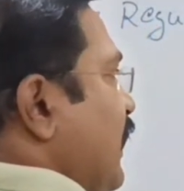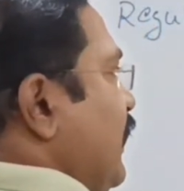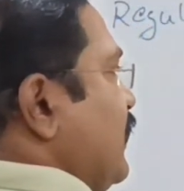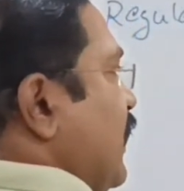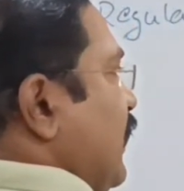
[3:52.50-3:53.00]
the
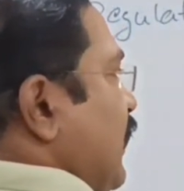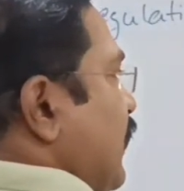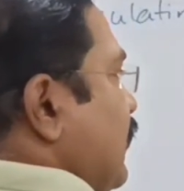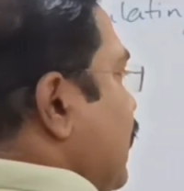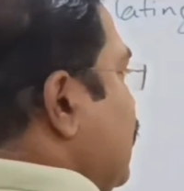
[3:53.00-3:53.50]

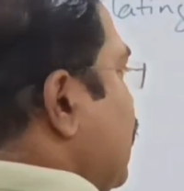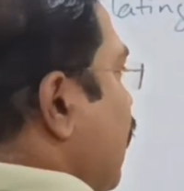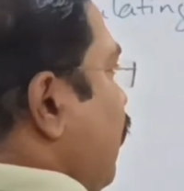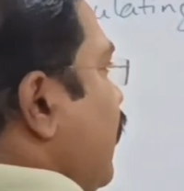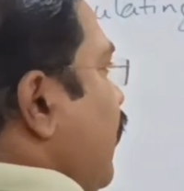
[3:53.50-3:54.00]
reason this
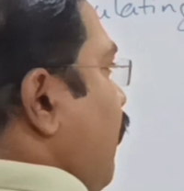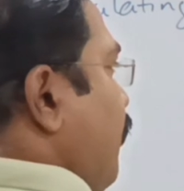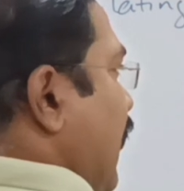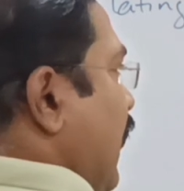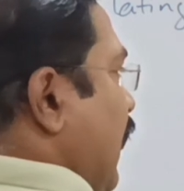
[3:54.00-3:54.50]
governor of
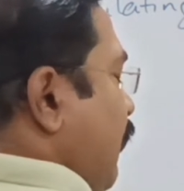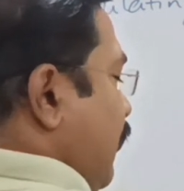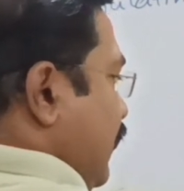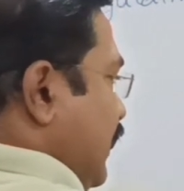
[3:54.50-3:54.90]
Bengal,